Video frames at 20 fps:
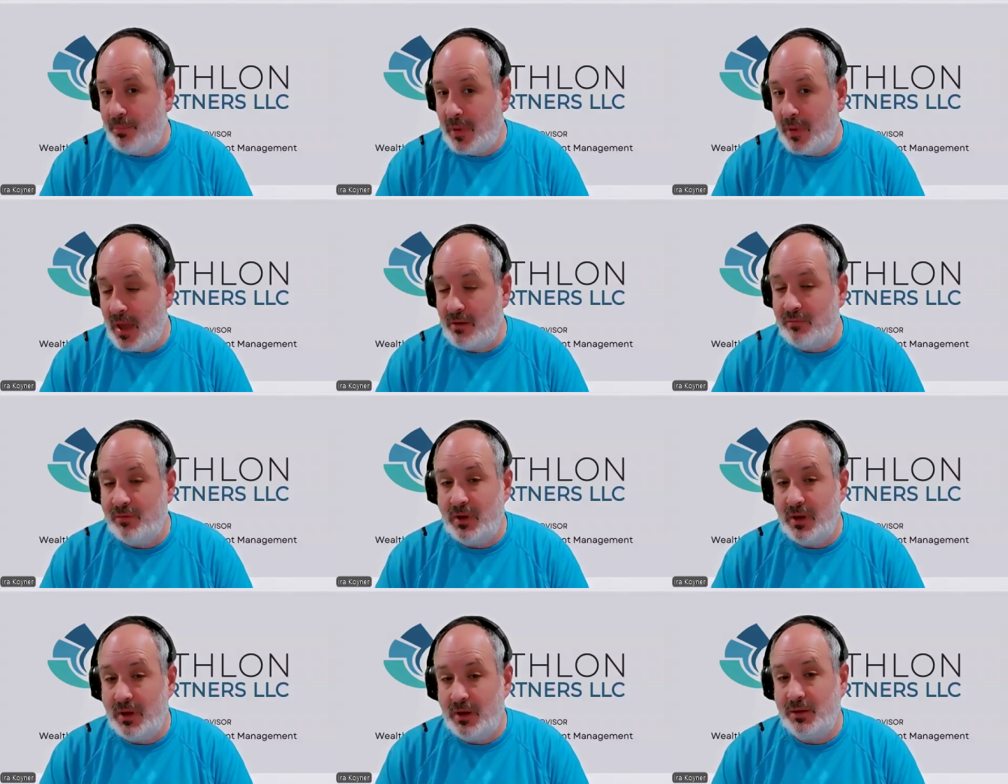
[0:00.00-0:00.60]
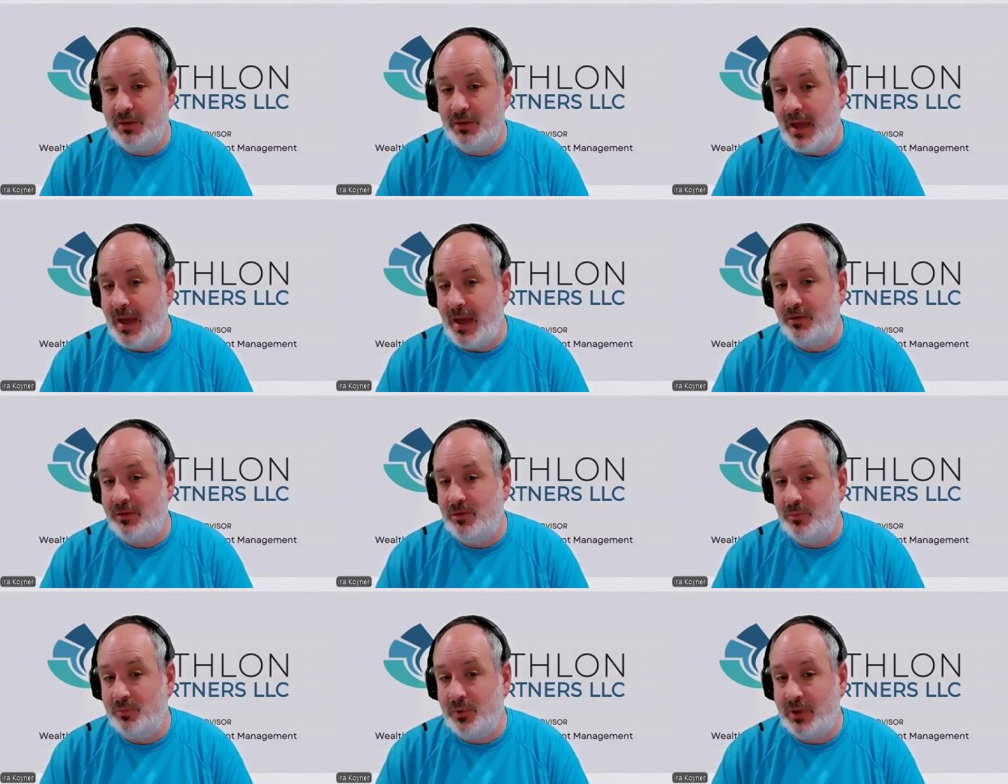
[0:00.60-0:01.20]
having any
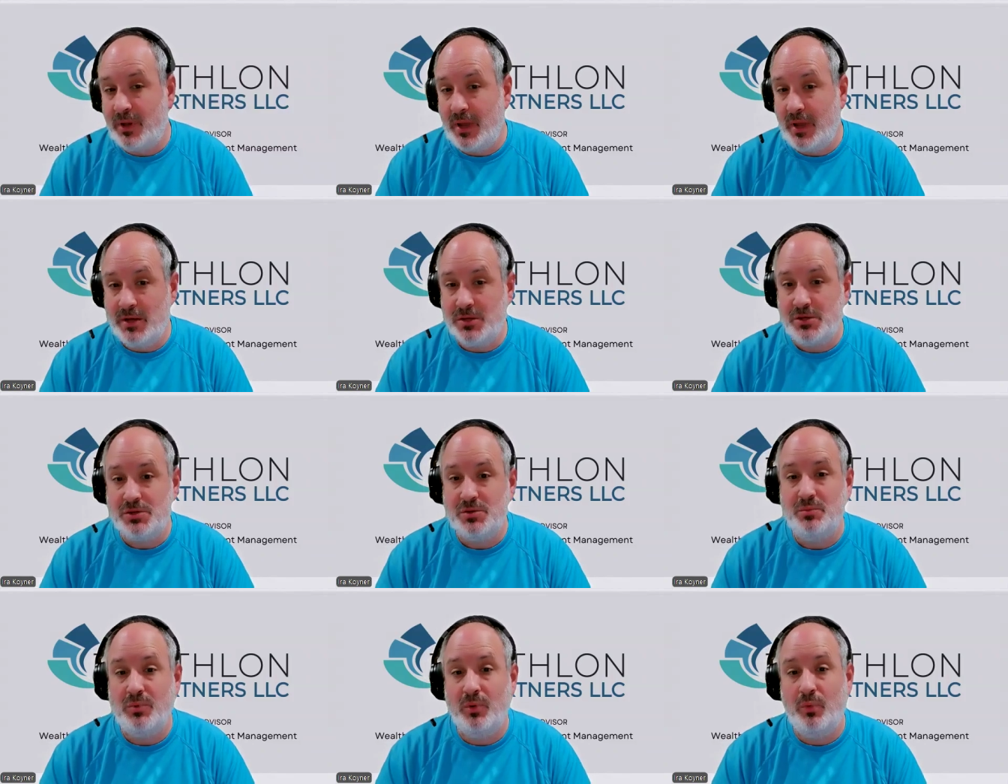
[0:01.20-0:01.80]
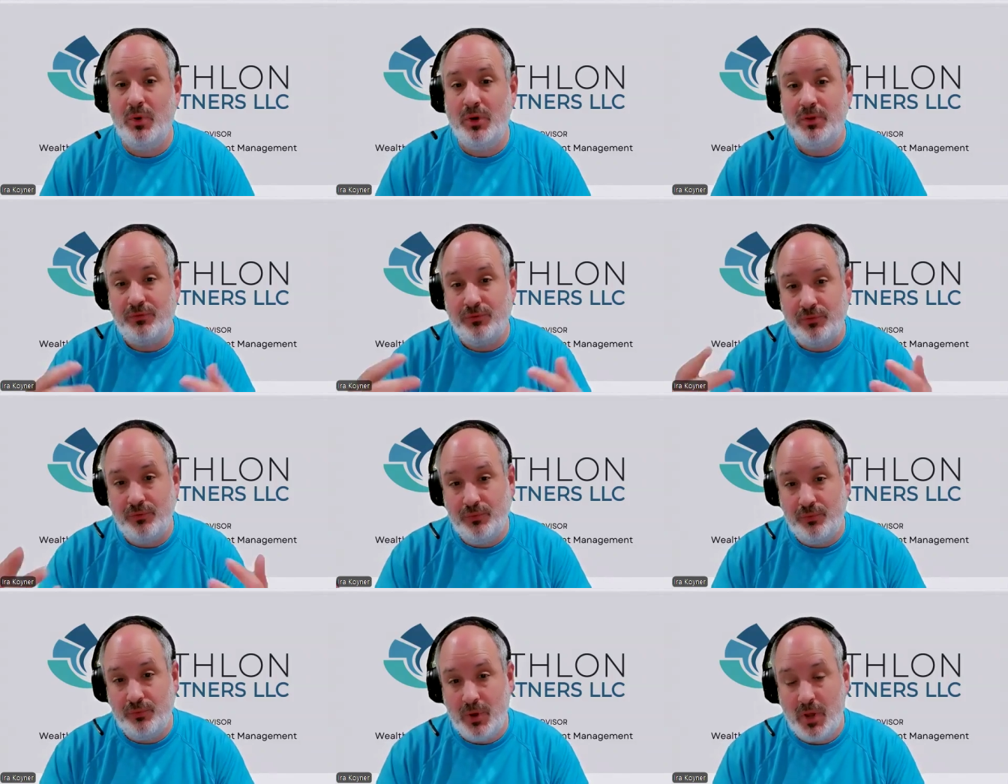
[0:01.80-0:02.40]
tax implications. But
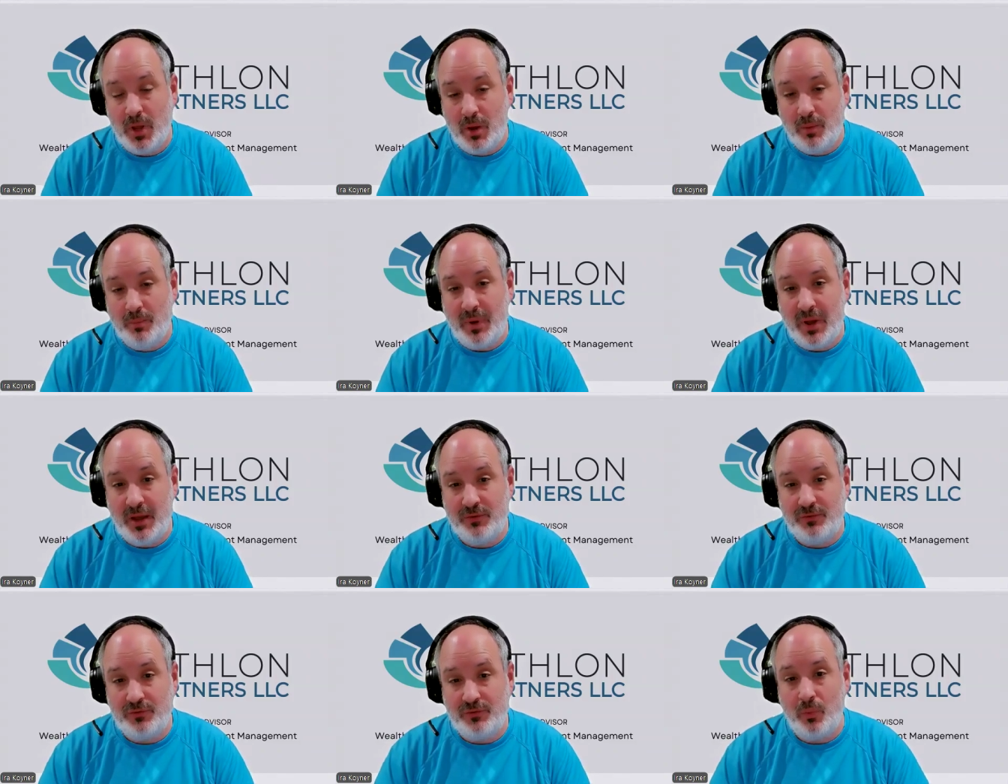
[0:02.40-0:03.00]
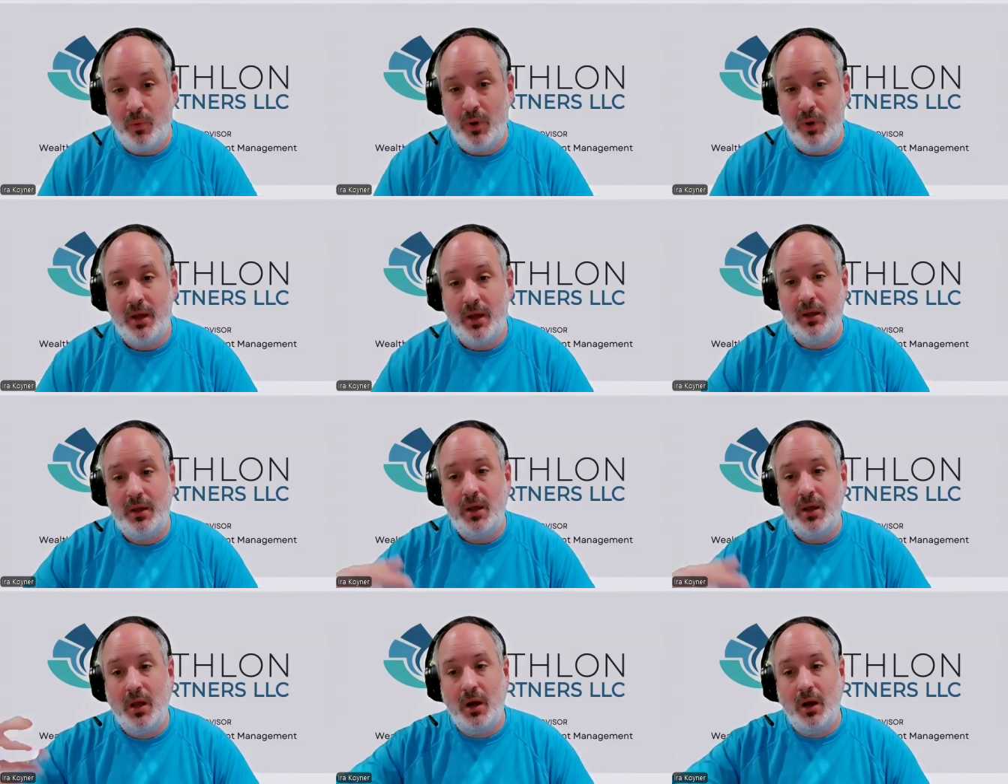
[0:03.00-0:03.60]
once you pass
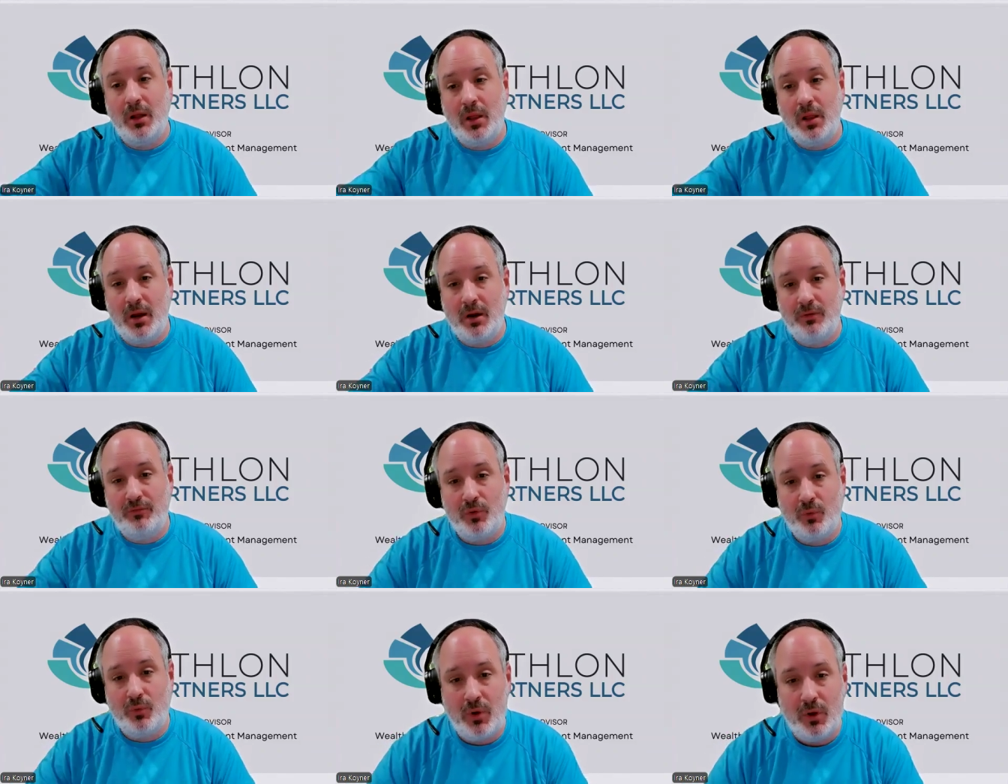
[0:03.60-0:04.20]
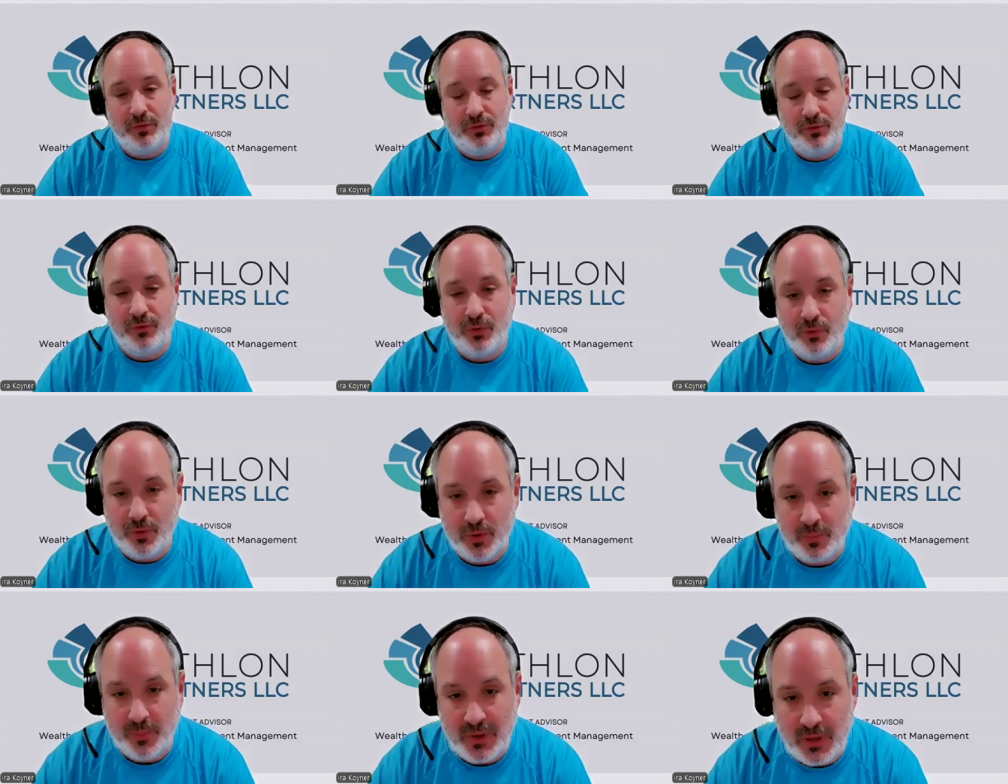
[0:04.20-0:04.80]
away, a lot of your wealth is
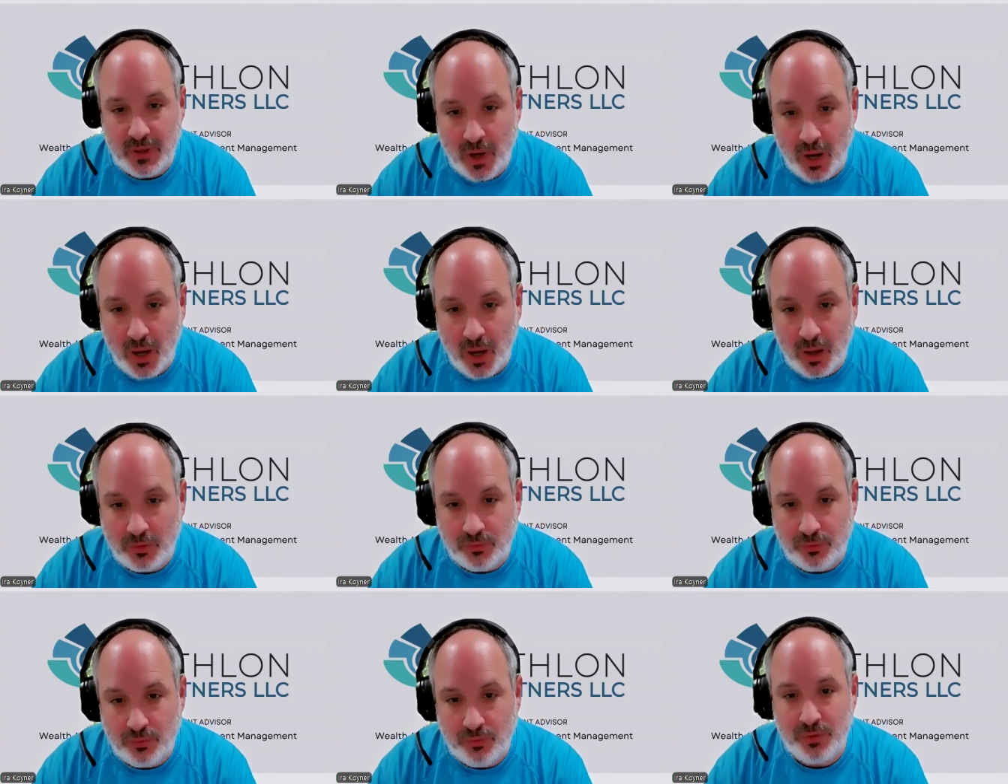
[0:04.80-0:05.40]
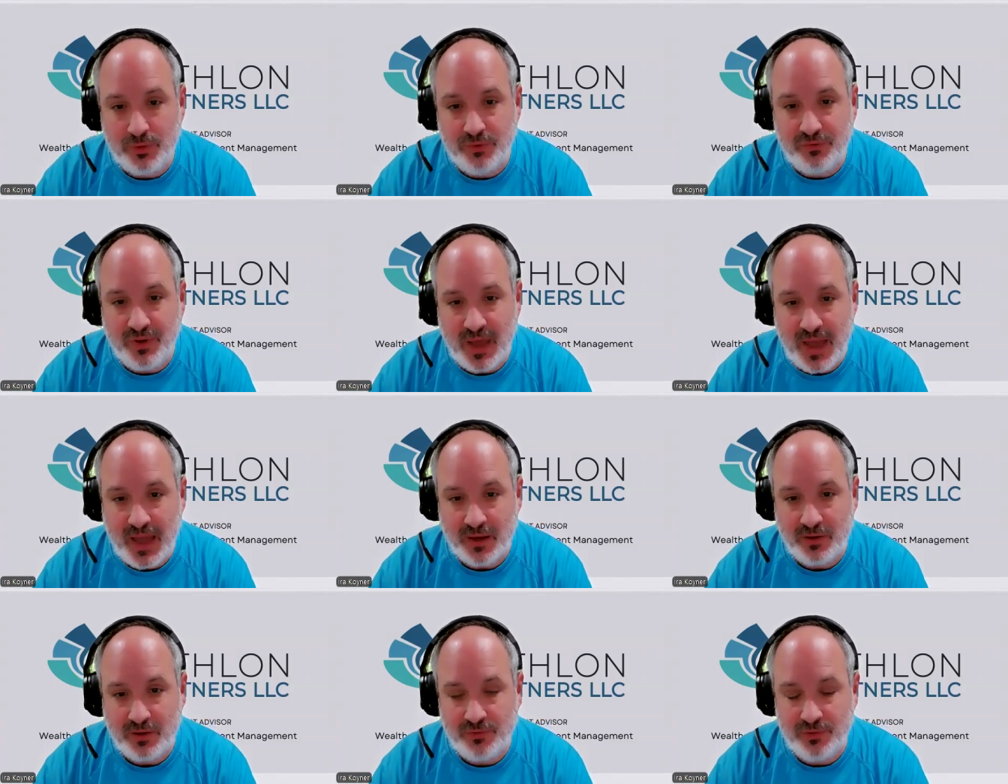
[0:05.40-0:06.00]
going to be gone due to
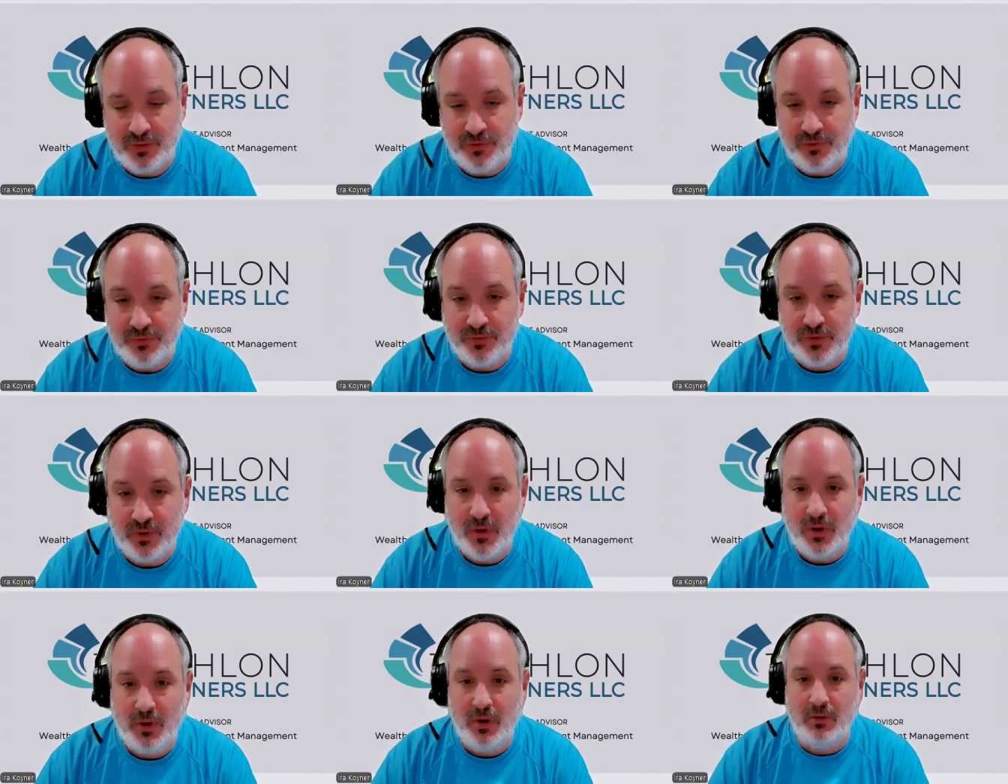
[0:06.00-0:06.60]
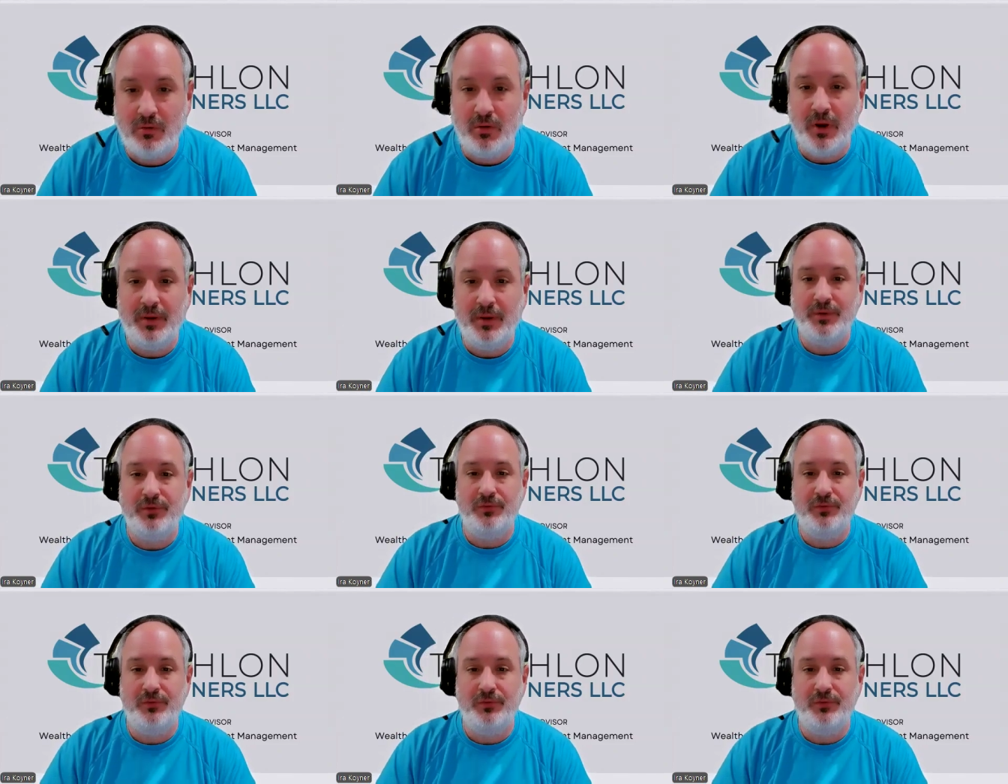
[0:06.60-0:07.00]
taxes, right?